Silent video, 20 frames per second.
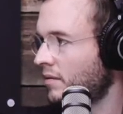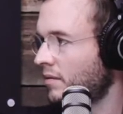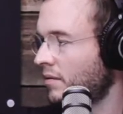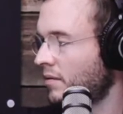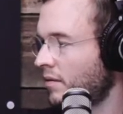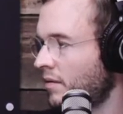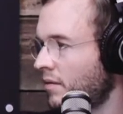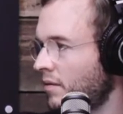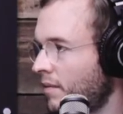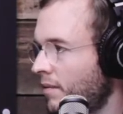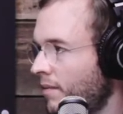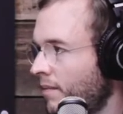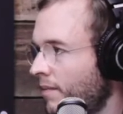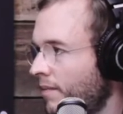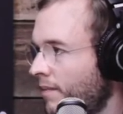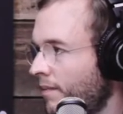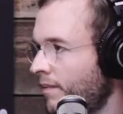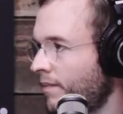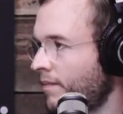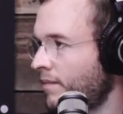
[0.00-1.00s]

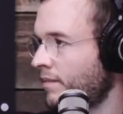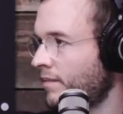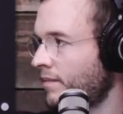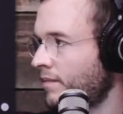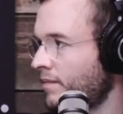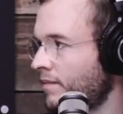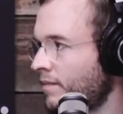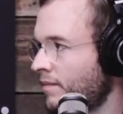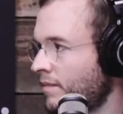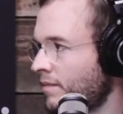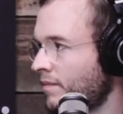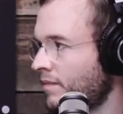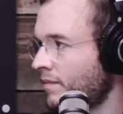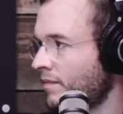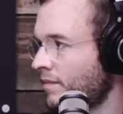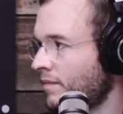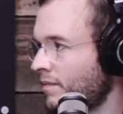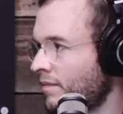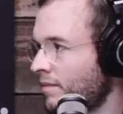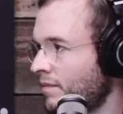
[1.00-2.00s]

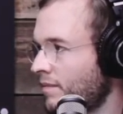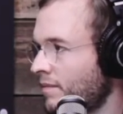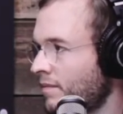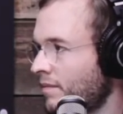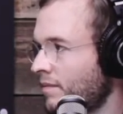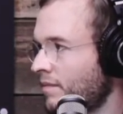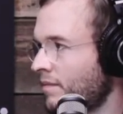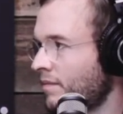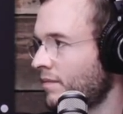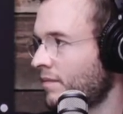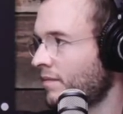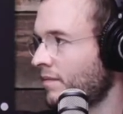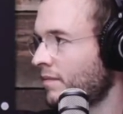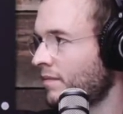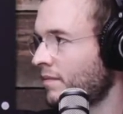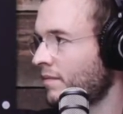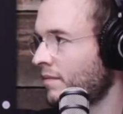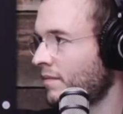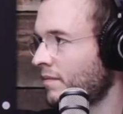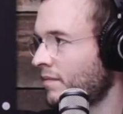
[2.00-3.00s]

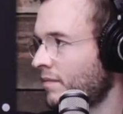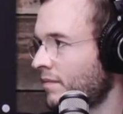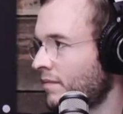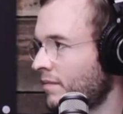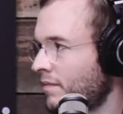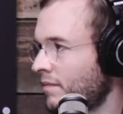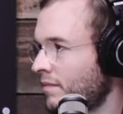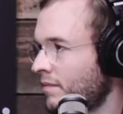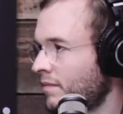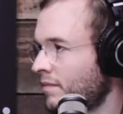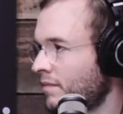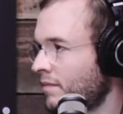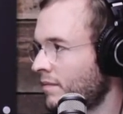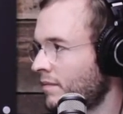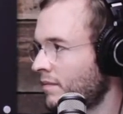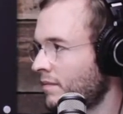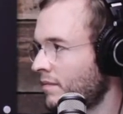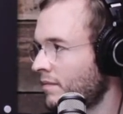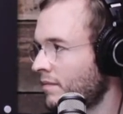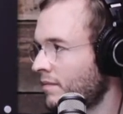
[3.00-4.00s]

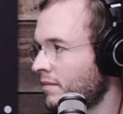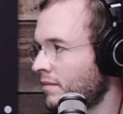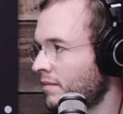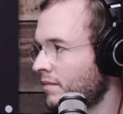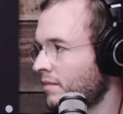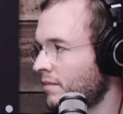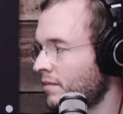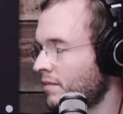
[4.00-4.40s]
(silent)